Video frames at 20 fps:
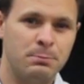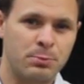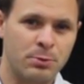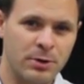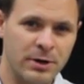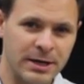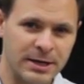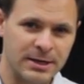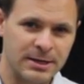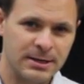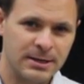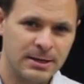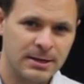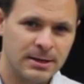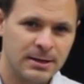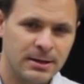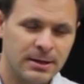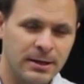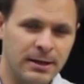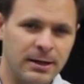brick.
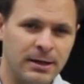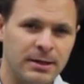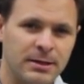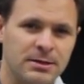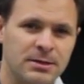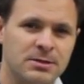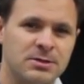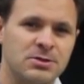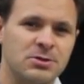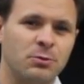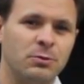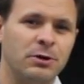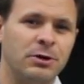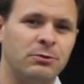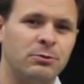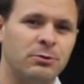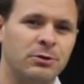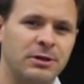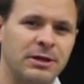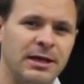And so when
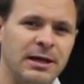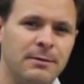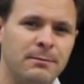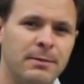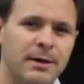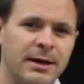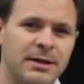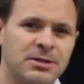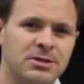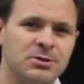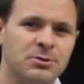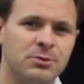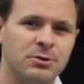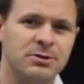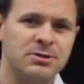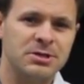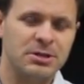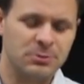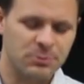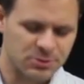it came back to
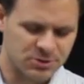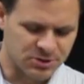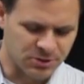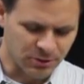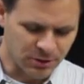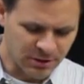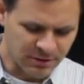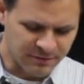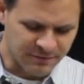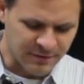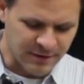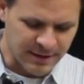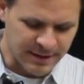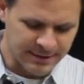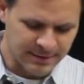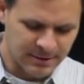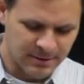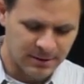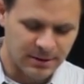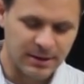us, it was solidified
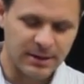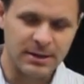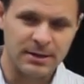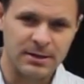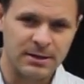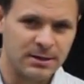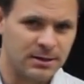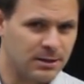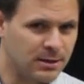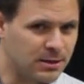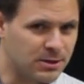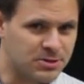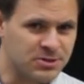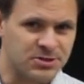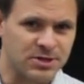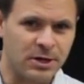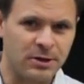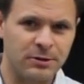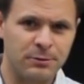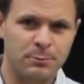in a
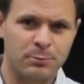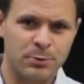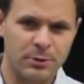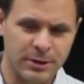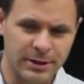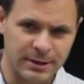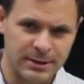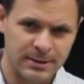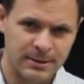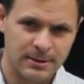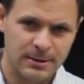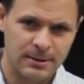solid brick.